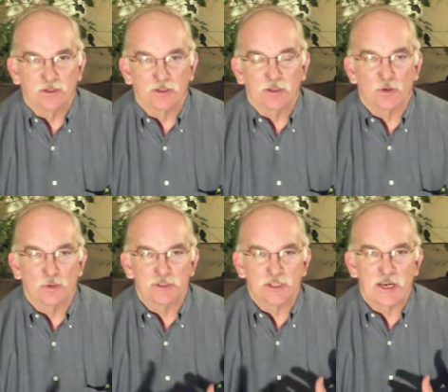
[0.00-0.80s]
They're
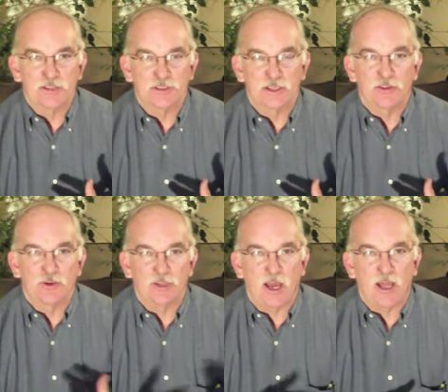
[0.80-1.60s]
changing in their
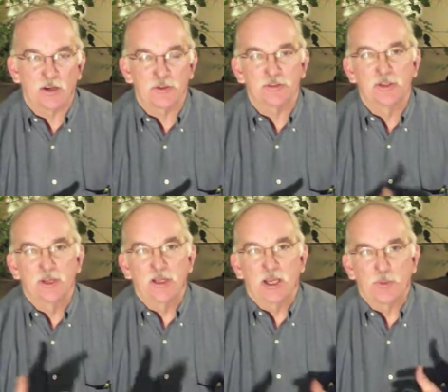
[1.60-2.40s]
dollars
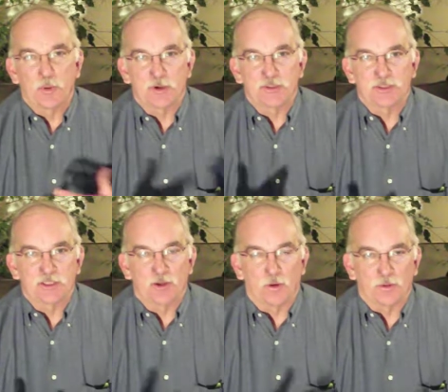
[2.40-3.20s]
and
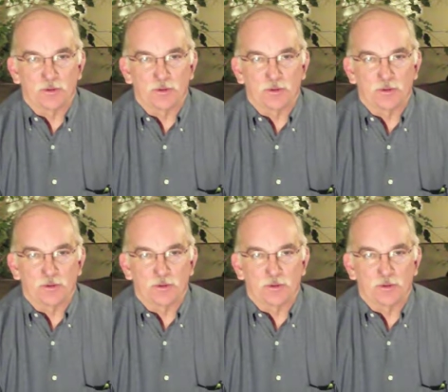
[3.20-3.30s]
purchasing gold